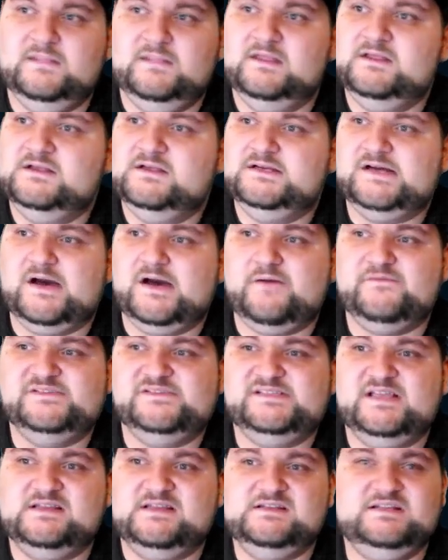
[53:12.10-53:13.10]
All of a
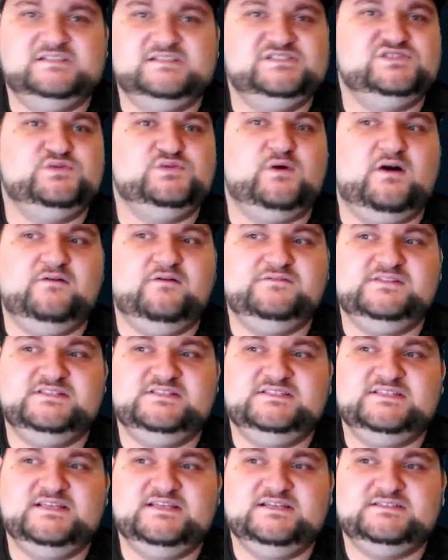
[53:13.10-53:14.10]
sudden it's
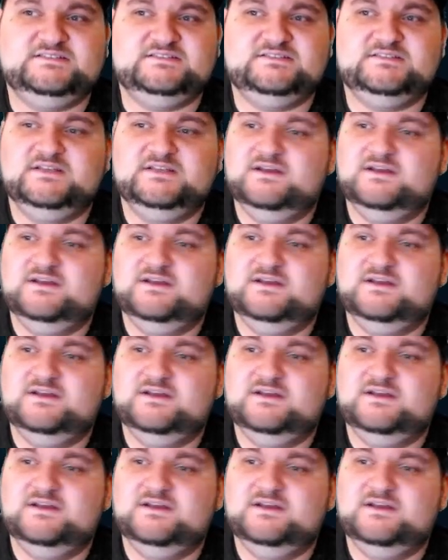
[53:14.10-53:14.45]
12-6,